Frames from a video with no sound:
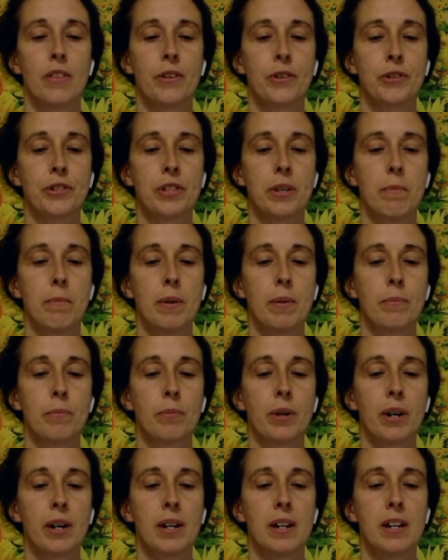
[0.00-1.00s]
There's the
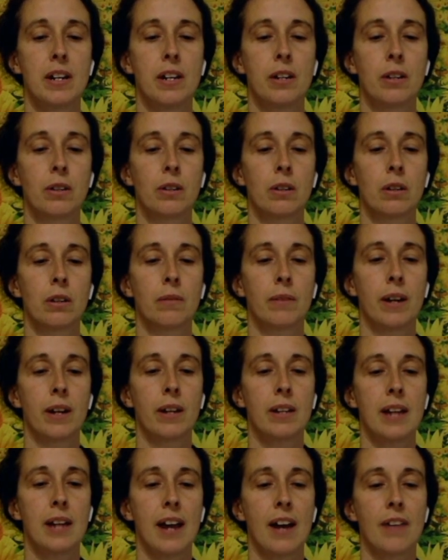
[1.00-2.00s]
membrane here
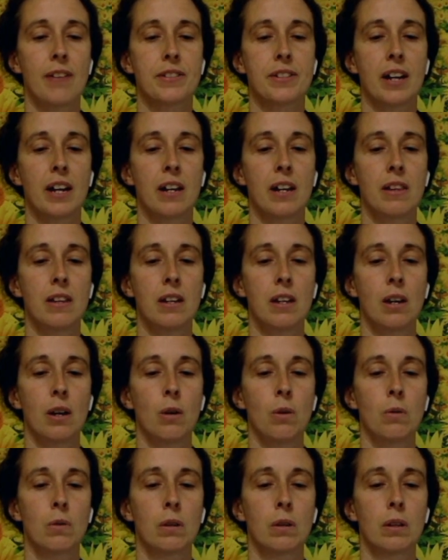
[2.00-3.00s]
around the outside of the
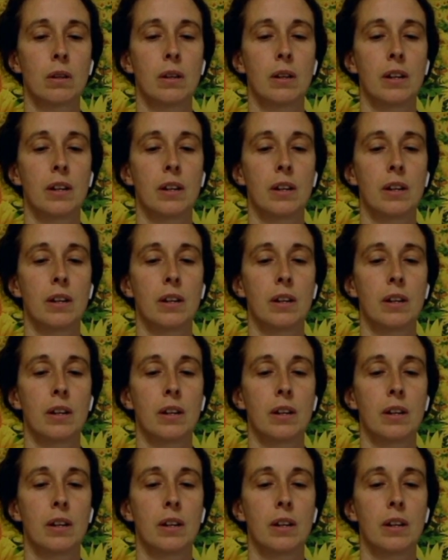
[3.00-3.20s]
yolk.